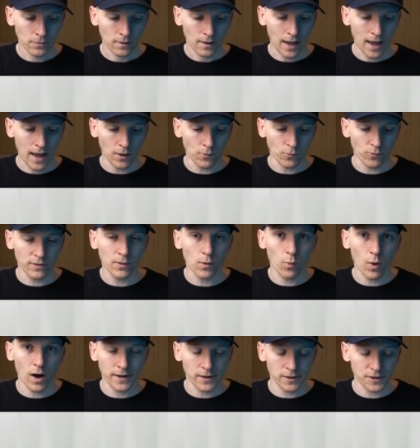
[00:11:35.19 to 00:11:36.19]
and we're in the
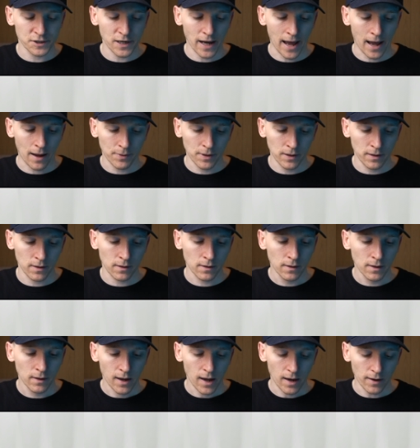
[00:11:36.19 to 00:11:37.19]
one inch app here,
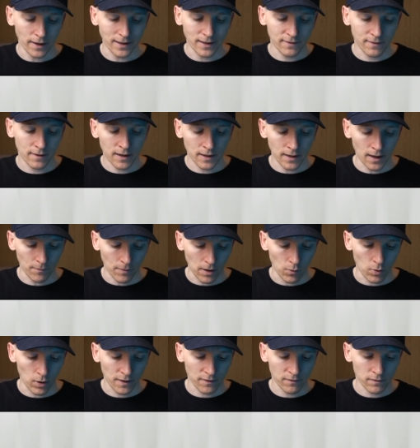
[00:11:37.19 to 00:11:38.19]
and I need to connect my
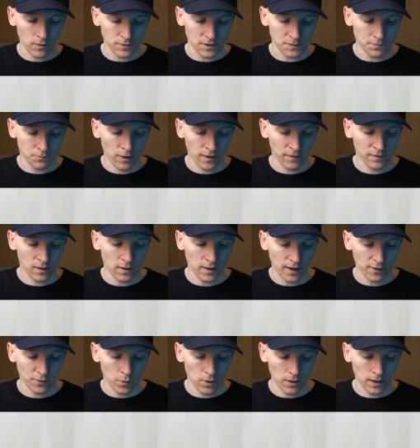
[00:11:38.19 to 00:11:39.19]
wallet. So I'll just press
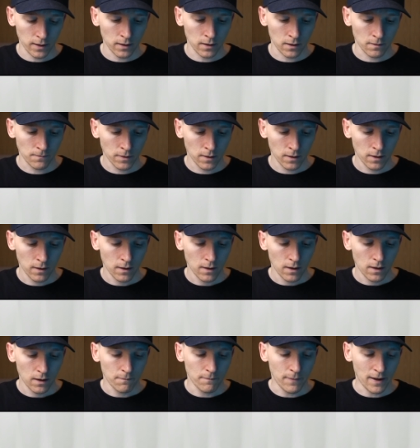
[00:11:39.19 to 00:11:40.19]
connect wallet here,
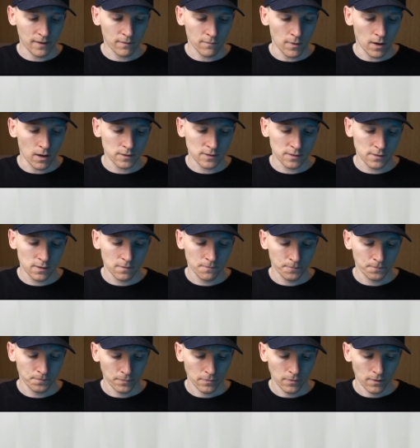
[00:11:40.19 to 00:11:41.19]
MetaMask,
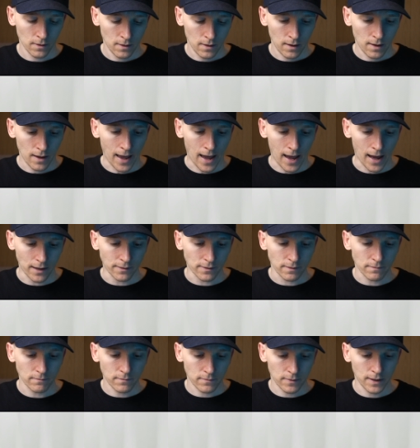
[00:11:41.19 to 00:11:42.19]
and
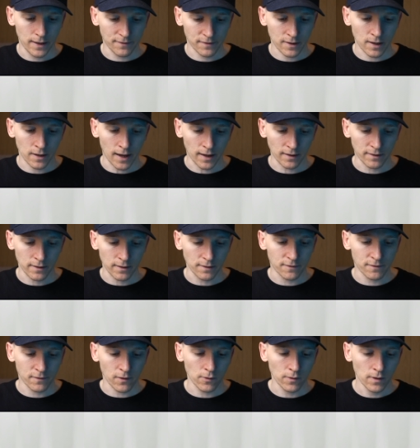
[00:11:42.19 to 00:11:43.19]
it's connected.
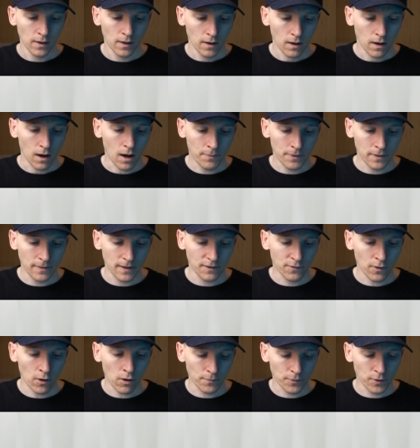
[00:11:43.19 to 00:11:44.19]
So up in the
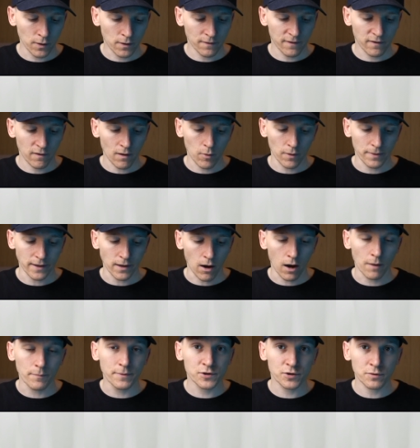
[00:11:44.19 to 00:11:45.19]
top, you can see I'm on the
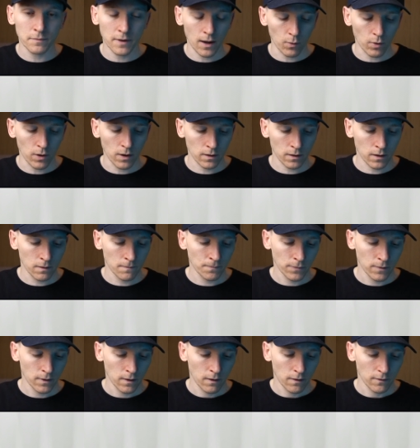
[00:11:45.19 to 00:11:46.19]
Arbitrum network.
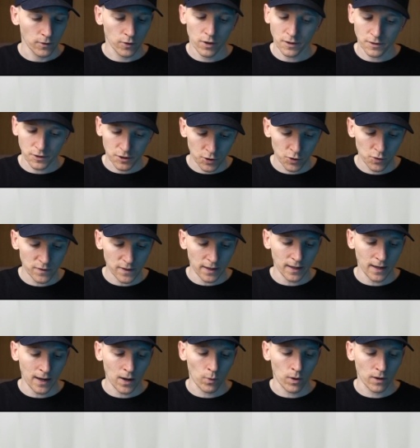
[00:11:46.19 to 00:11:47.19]
You can choose any
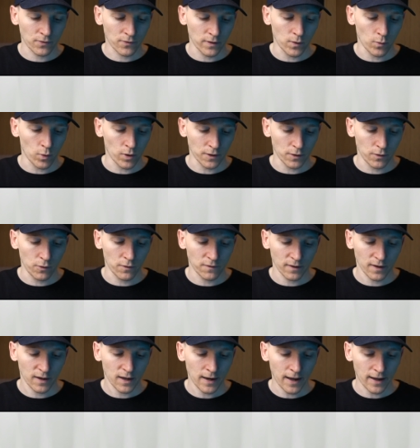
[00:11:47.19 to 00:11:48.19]
network that you want to use
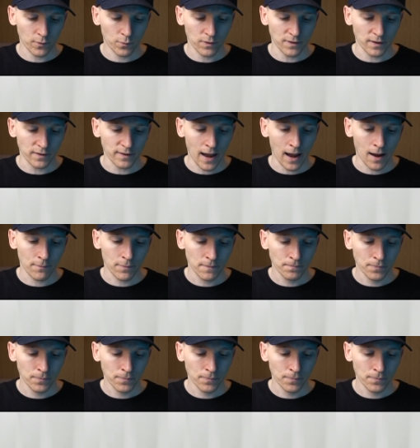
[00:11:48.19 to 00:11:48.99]
and connect with the DApp.